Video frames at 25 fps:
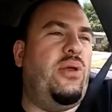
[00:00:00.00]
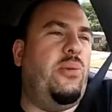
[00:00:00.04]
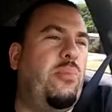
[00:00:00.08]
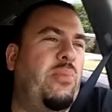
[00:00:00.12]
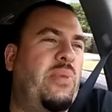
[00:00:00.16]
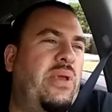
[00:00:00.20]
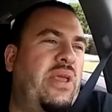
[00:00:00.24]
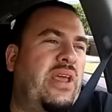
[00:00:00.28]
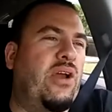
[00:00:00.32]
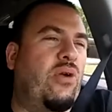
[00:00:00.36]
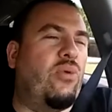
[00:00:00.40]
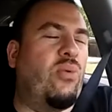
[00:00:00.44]

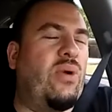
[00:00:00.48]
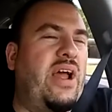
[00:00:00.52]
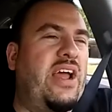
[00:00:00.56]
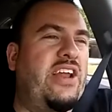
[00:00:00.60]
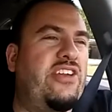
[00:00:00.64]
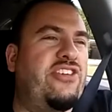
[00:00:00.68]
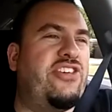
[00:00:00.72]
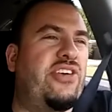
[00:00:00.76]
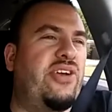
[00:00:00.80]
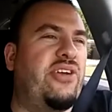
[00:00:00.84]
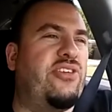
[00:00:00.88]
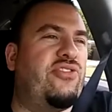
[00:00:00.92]
being a
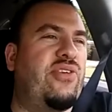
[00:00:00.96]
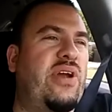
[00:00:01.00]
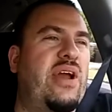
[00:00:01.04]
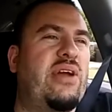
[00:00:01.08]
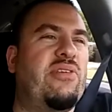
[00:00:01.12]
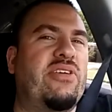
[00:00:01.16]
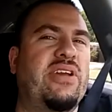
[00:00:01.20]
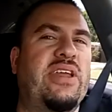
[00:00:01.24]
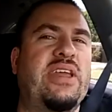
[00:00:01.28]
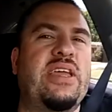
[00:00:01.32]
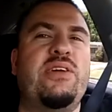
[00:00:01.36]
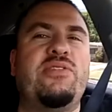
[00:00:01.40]
rideshare
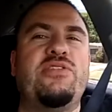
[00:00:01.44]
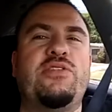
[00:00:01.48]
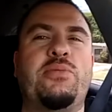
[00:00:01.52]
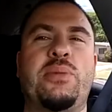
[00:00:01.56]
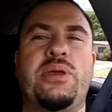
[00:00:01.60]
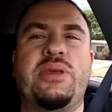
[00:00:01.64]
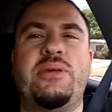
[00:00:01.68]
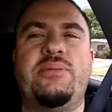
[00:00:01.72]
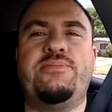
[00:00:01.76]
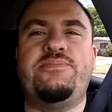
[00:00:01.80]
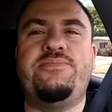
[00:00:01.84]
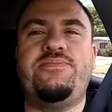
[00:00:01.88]
driver gives
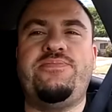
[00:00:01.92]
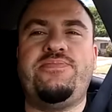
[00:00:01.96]
me.